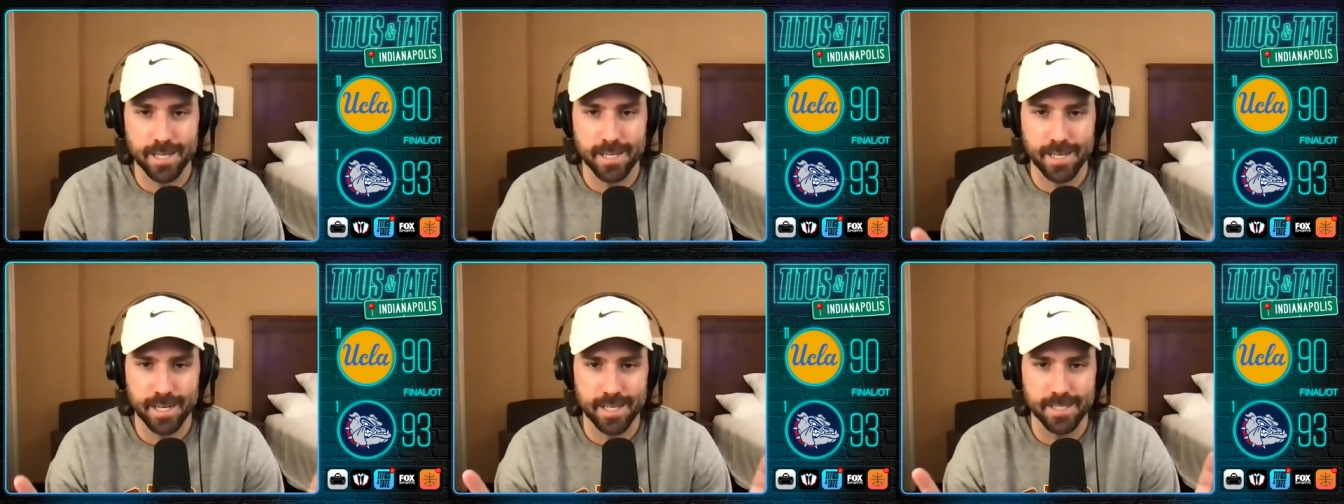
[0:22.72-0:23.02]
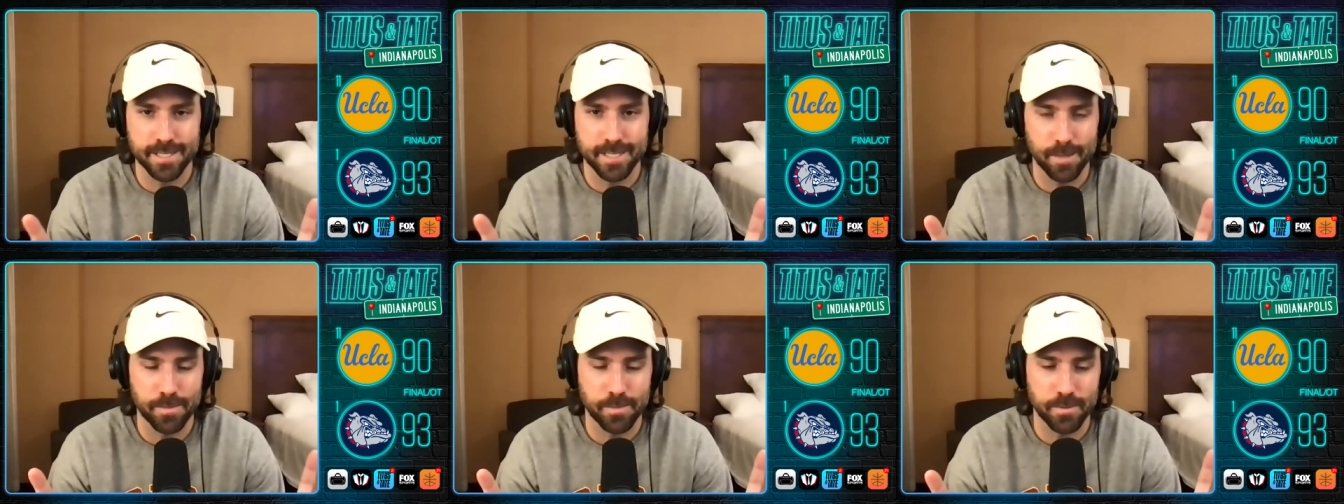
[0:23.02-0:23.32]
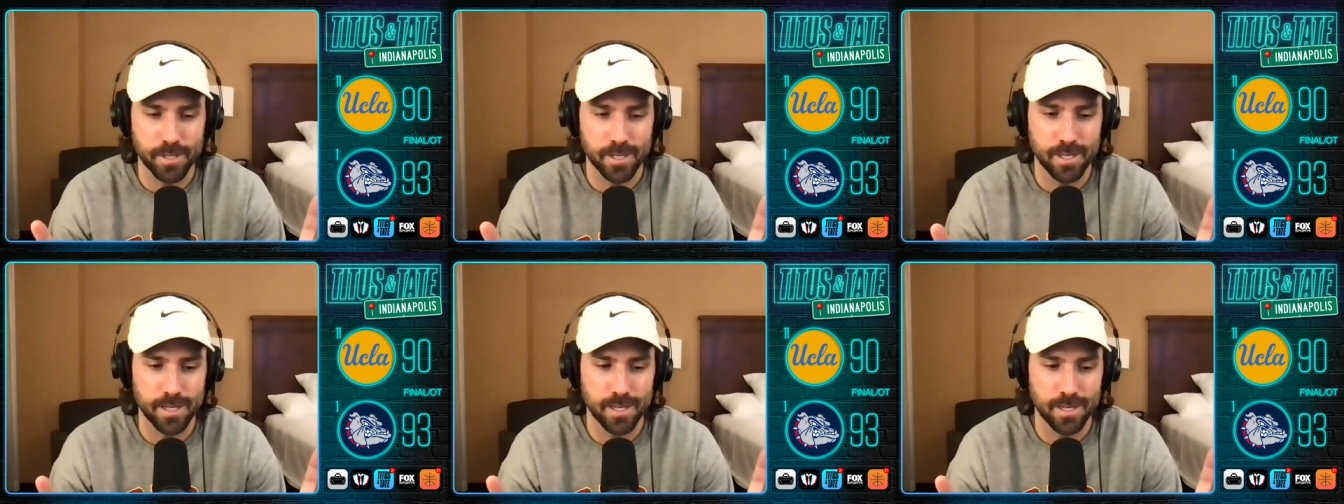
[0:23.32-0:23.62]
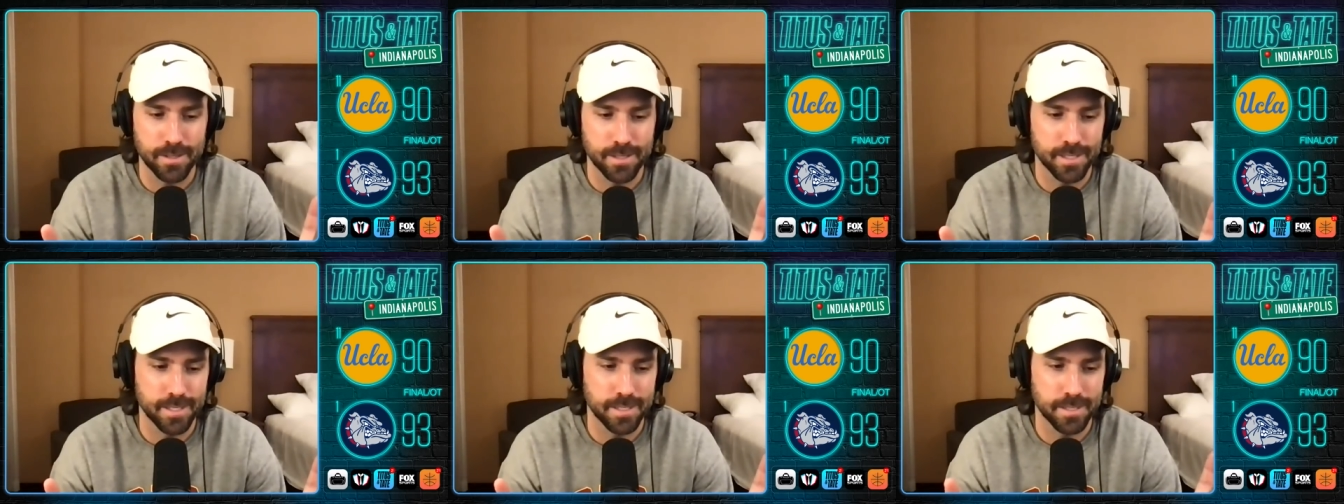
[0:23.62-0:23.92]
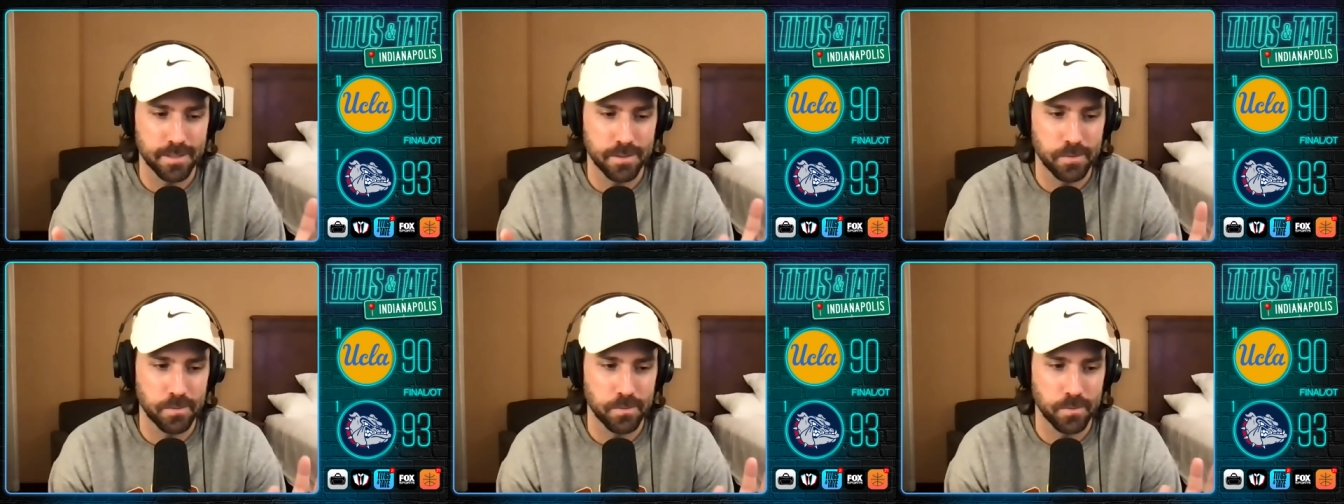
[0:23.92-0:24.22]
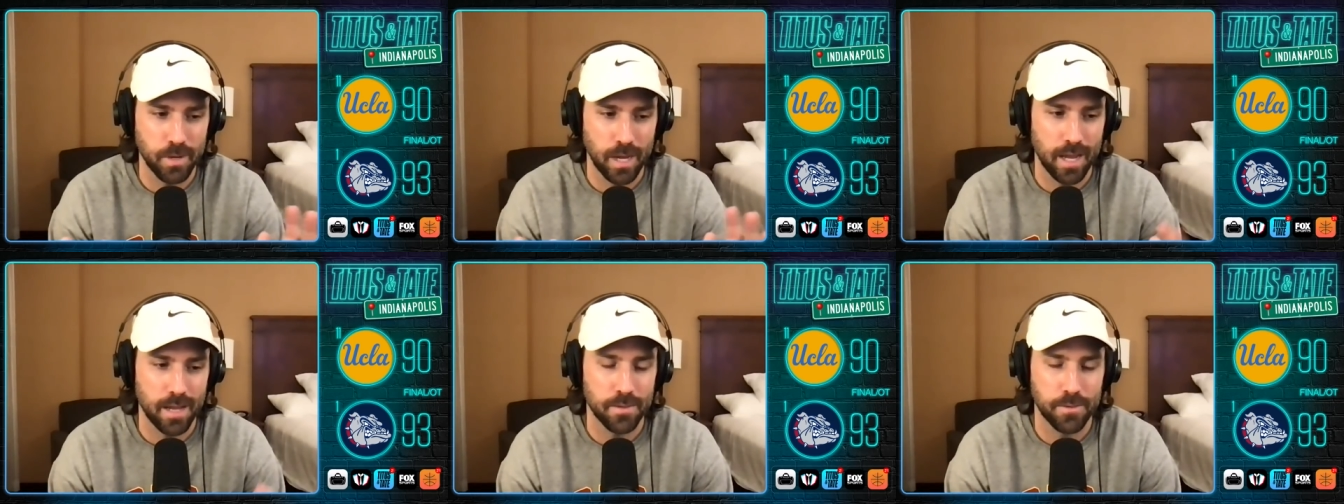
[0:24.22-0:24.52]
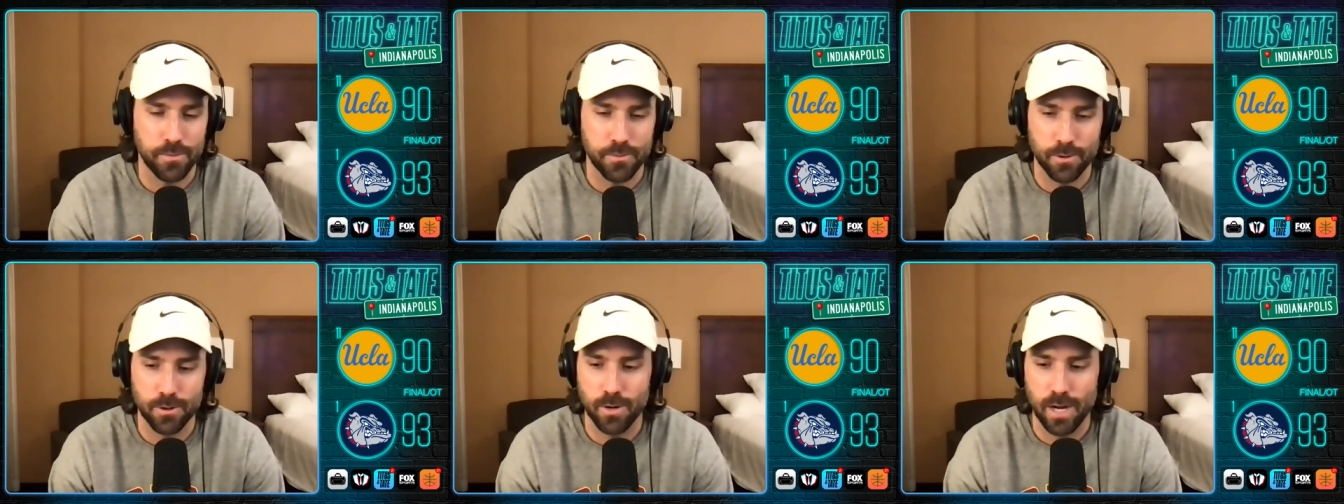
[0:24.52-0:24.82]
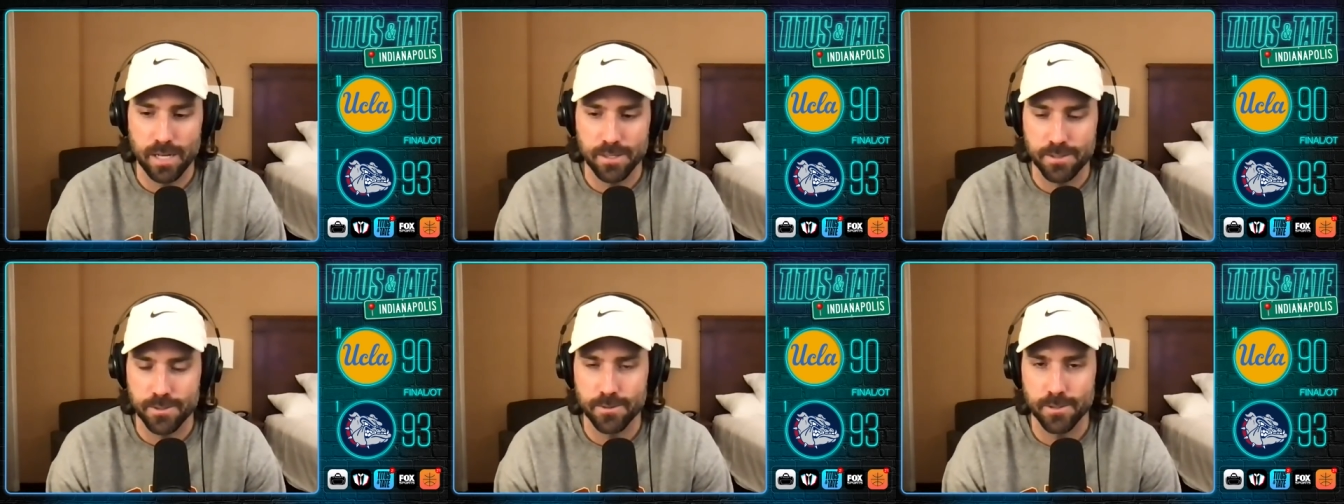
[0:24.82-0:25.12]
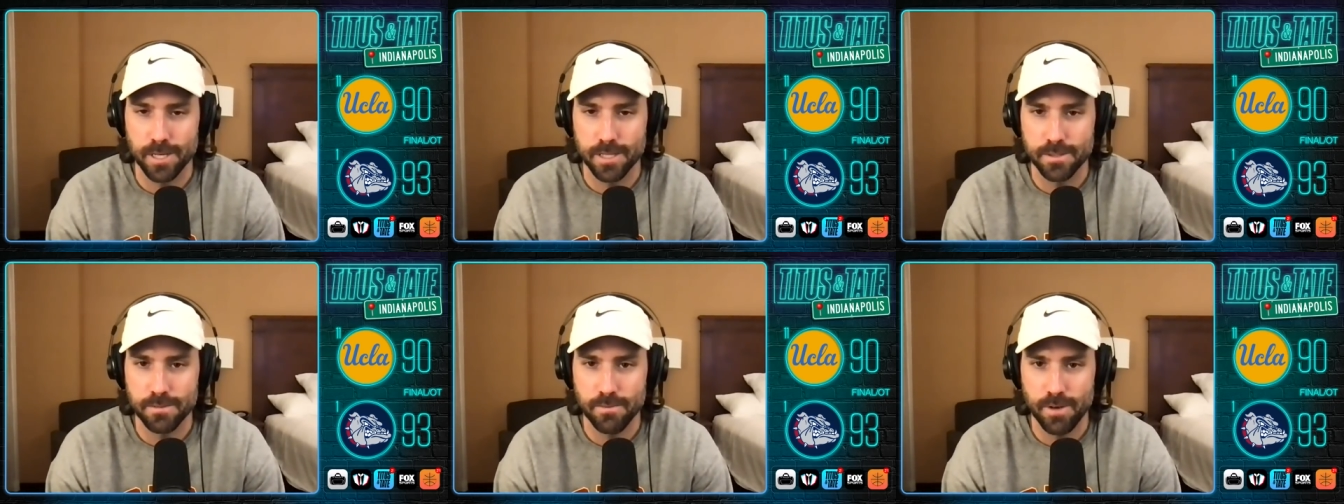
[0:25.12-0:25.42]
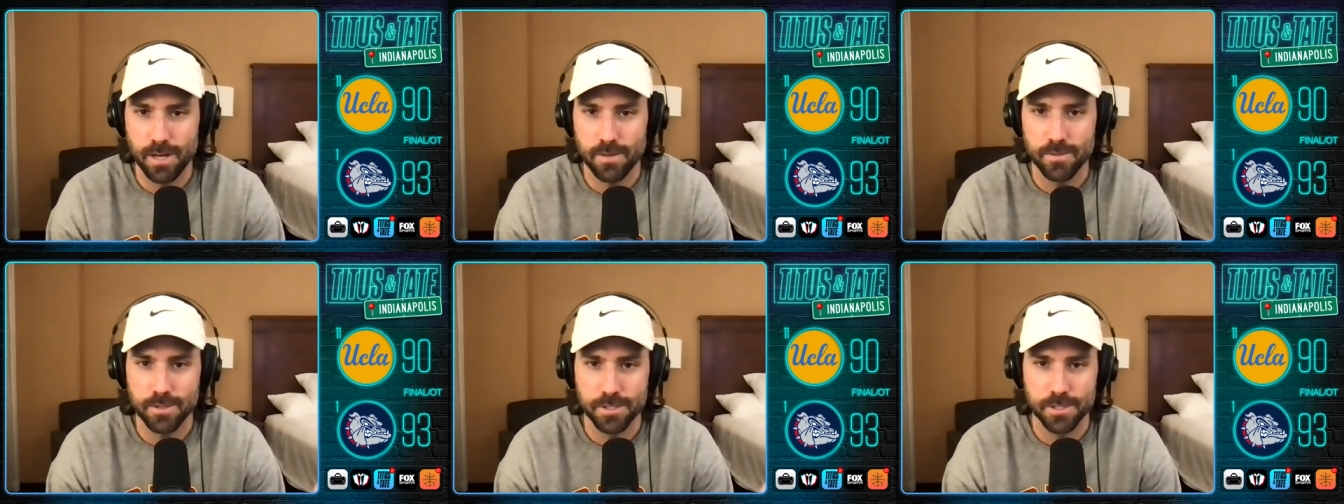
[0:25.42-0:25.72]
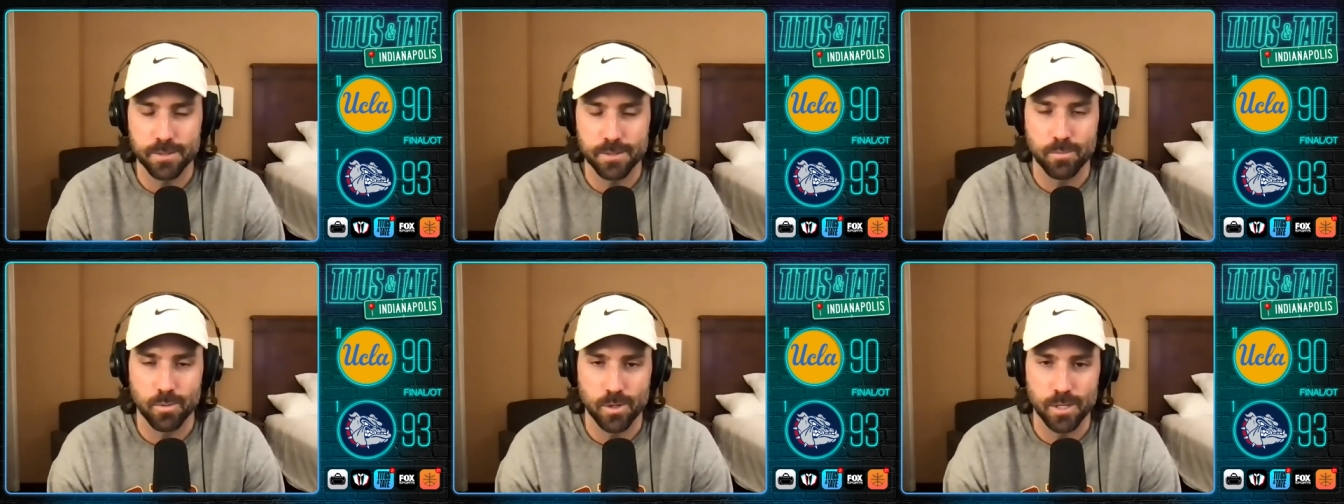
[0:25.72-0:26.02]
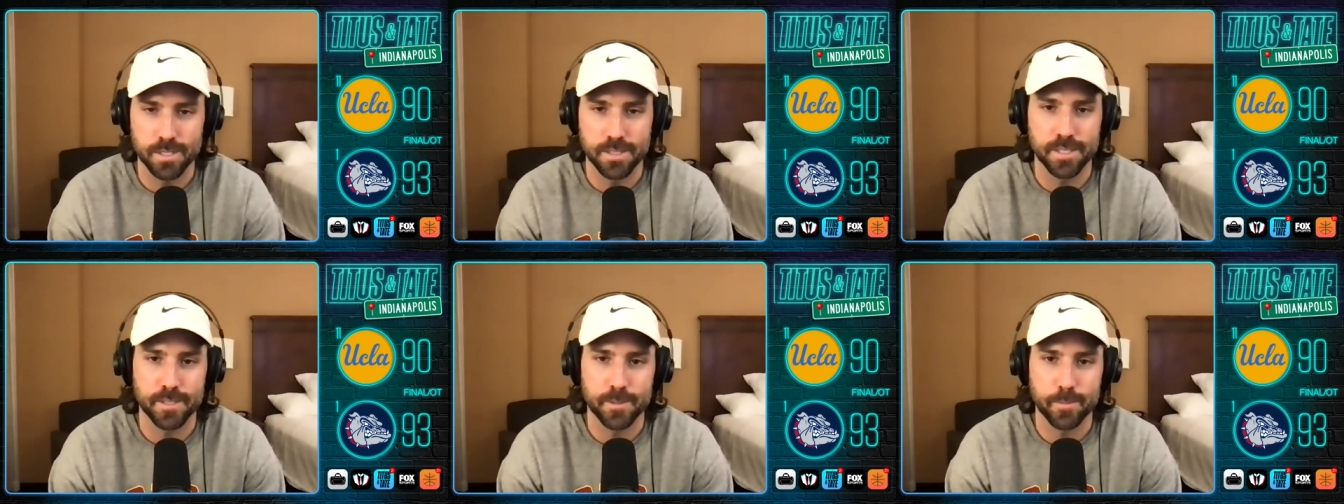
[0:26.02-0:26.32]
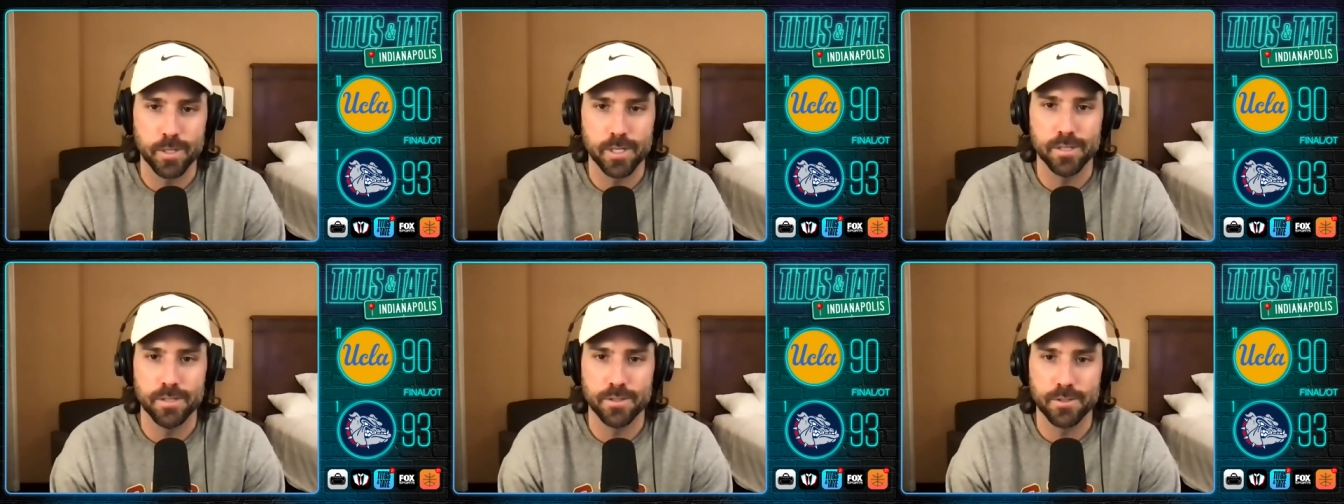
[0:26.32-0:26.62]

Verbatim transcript: can I stop you there? The, yeah. I, throw out 2005. This is more anticipated than